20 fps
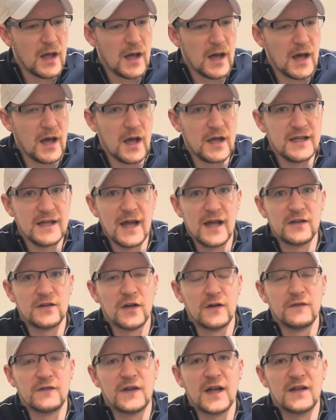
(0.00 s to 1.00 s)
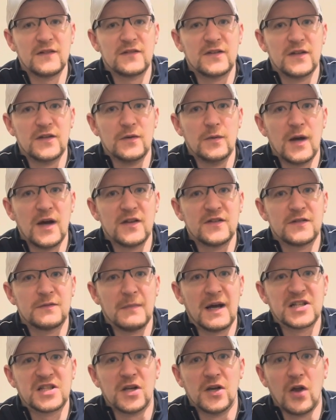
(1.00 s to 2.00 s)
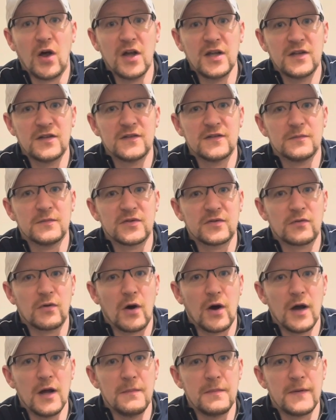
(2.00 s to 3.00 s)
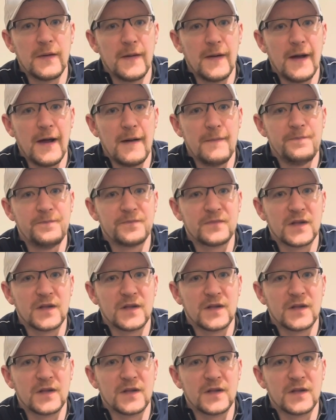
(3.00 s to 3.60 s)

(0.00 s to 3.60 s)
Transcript: Uh, yeah, don't forget to uh, smash a like and subscribe. Um,